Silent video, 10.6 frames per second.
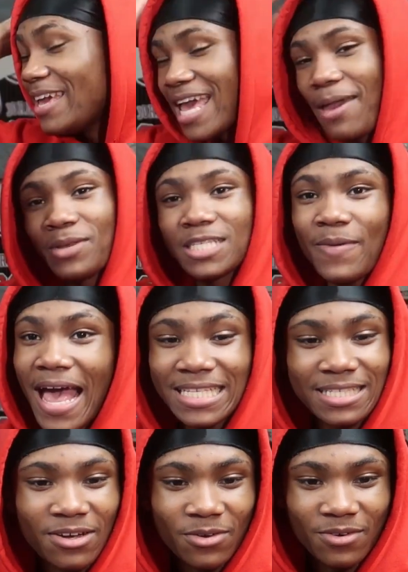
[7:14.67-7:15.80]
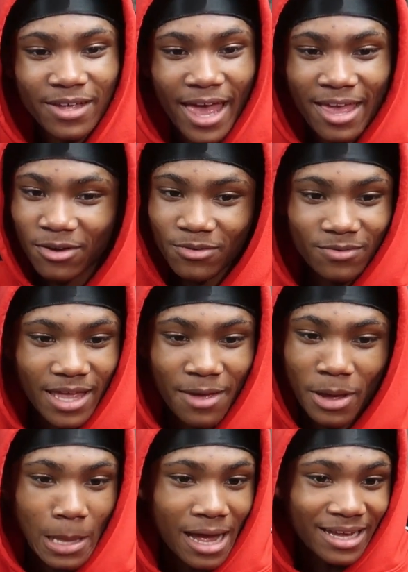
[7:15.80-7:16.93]
he came in spazzing though. Hey yo, am
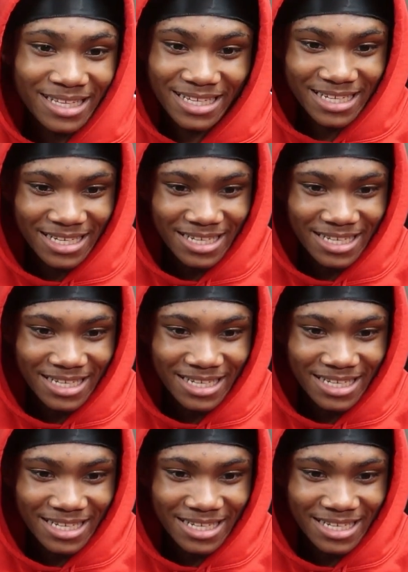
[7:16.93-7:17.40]
I lying?